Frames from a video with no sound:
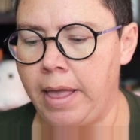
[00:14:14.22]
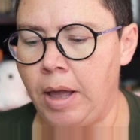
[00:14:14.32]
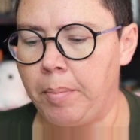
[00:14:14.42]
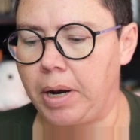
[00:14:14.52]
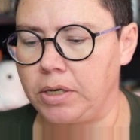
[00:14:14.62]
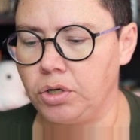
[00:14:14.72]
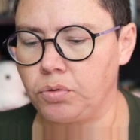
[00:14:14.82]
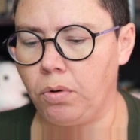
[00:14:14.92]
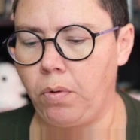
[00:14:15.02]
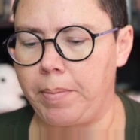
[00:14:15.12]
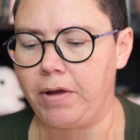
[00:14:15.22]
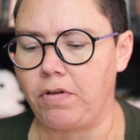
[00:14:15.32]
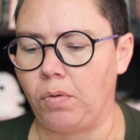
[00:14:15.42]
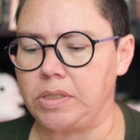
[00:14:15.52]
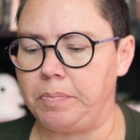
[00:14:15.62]
But unusual women have
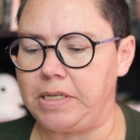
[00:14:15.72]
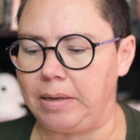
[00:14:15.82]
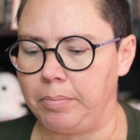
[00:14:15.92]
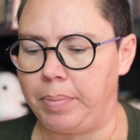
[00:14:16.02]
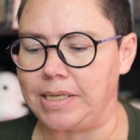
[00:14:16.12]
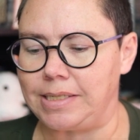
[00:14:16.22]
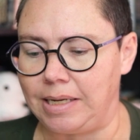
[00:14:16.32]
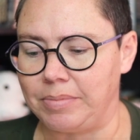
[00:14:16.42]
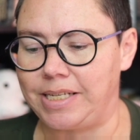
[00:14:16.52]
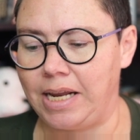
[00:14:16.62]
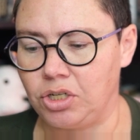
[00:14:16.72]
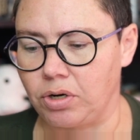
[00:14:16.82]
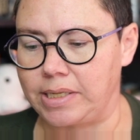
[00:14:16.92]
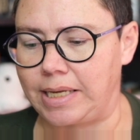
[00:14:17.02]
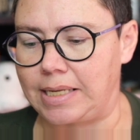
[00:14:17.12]
always been deemed
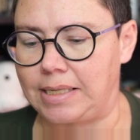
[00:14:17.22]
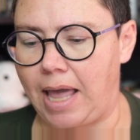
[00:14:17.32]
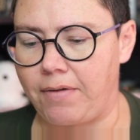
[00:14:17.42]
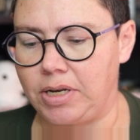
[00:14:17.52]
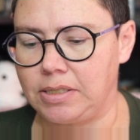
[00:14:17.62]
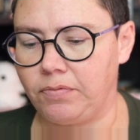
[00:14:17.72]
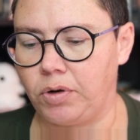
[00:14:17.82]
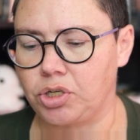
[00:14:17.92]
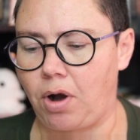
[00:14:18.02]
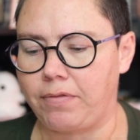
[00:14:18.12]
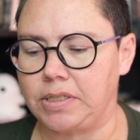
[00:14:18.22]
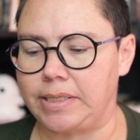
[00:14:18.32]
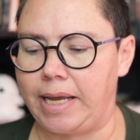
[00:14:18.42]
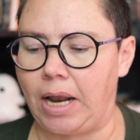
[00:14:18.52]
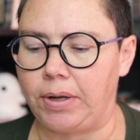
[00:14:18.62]
dangerous, and as the evidence of witchcraft is
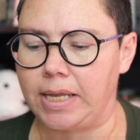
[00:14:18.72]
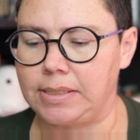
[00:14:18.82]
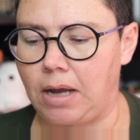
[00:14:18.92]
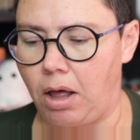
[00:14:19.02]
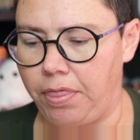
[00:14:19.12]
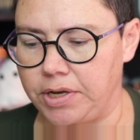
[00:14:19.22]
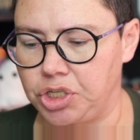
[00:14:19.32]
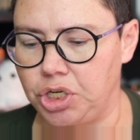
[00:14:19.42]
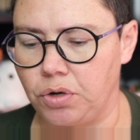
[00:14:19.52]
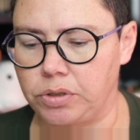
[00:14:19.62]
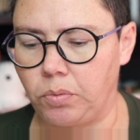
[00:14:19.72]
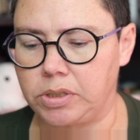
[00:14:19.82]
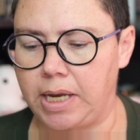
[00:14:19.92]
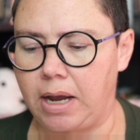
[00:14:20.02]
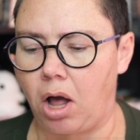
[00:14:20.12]
laid out against Alpha, she knows it will
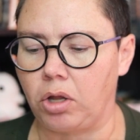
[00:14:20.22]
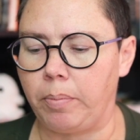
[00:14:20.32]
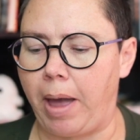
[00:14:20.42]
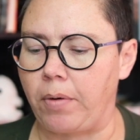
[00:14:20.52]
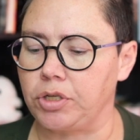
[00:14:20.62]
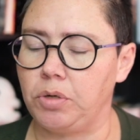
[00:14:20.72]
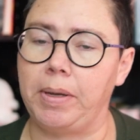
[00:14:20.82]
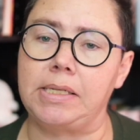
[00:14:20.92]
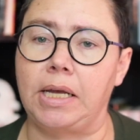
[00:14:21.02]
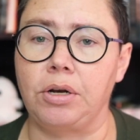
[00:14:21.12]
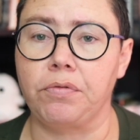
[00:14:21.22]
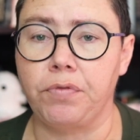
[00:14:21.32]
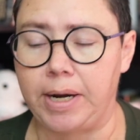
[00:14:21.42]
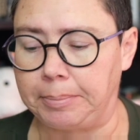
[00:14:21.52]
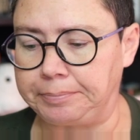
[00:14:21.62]
take all her powers to maintain her
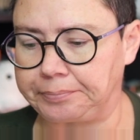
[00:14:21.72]
freedom.